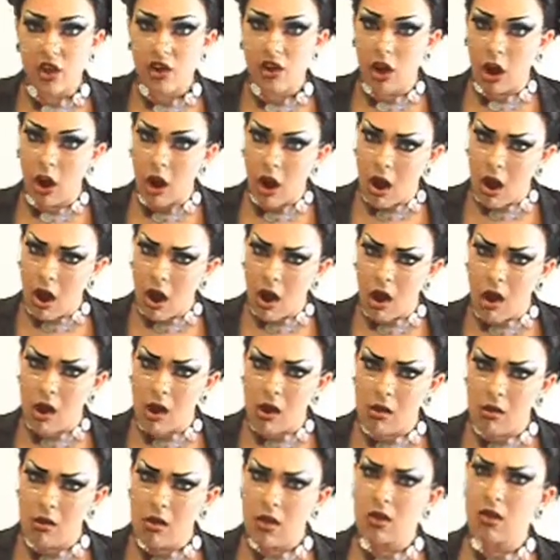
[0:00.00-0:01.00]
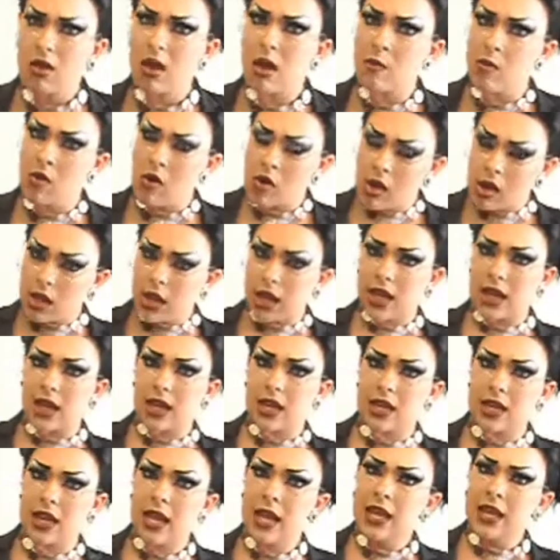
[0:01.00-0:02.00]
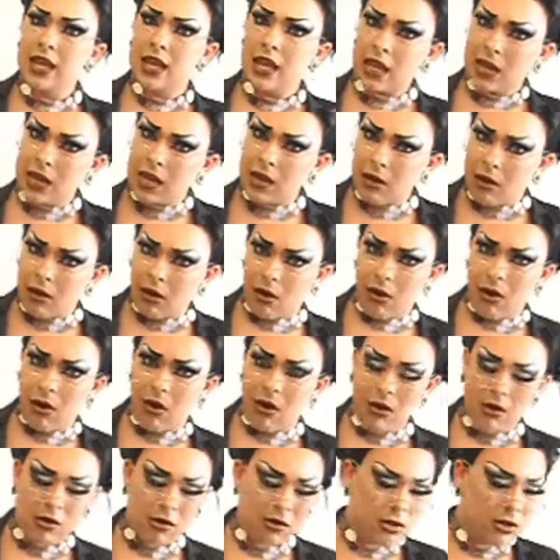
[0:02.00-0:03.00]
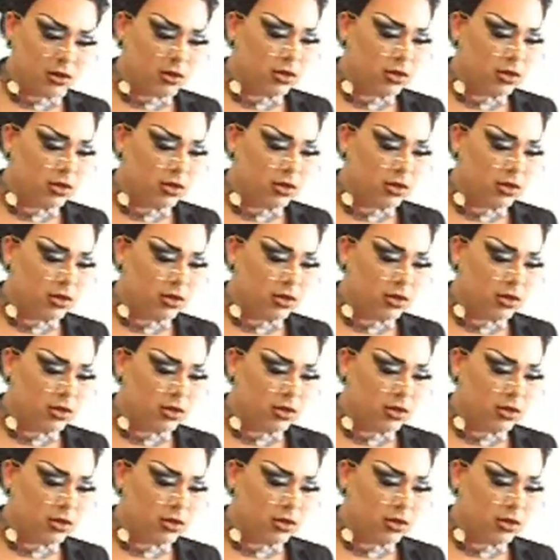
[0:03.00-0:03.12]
Girl, come on. Get in, girl.